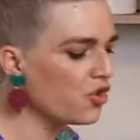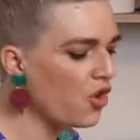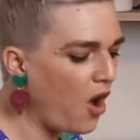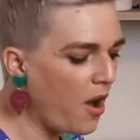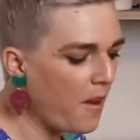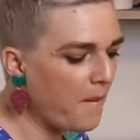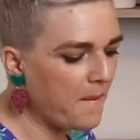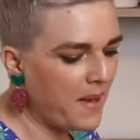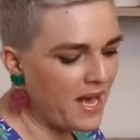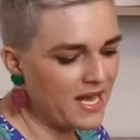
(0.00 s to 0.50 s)

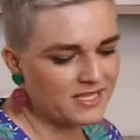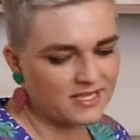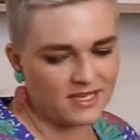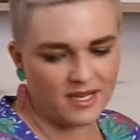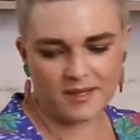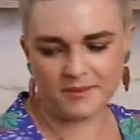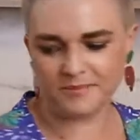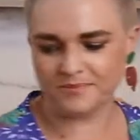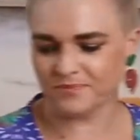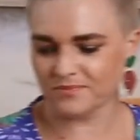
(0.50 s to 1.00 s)
not
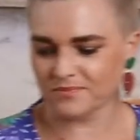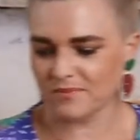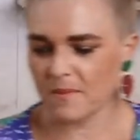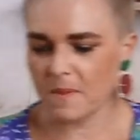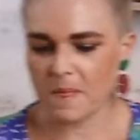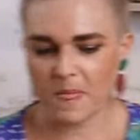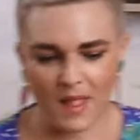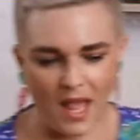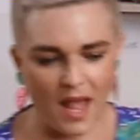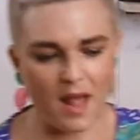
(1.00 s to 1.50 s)
matter
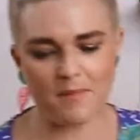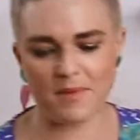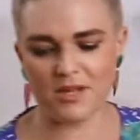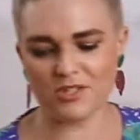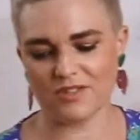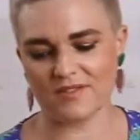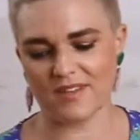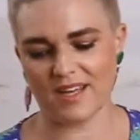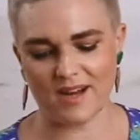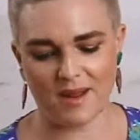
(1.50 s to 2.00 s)
how
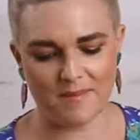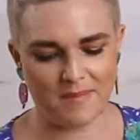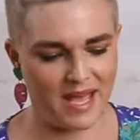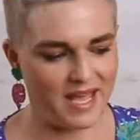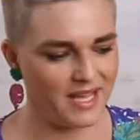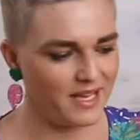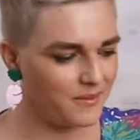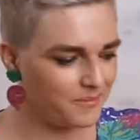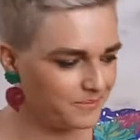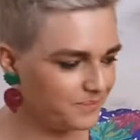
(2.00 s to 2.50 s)
much of that I
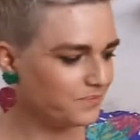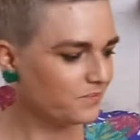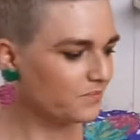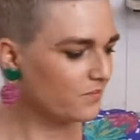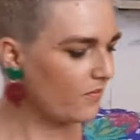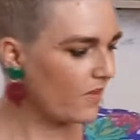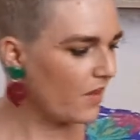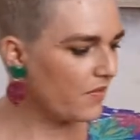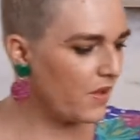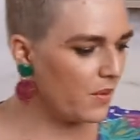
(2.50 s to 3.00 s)
make,
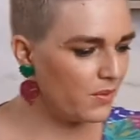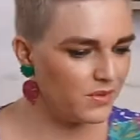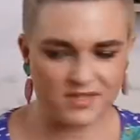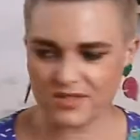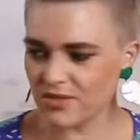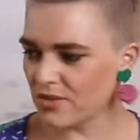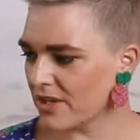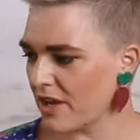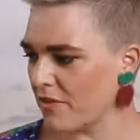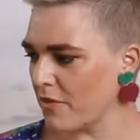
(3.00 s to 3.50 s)
there will
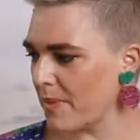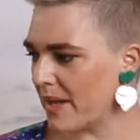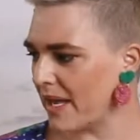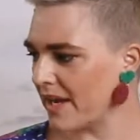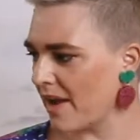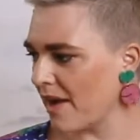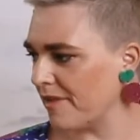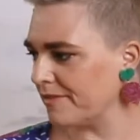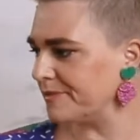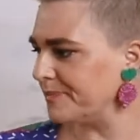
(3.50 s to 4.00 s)
still never be
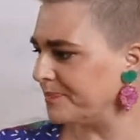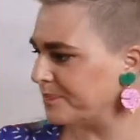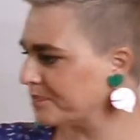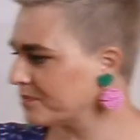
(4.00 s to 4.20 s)
enough.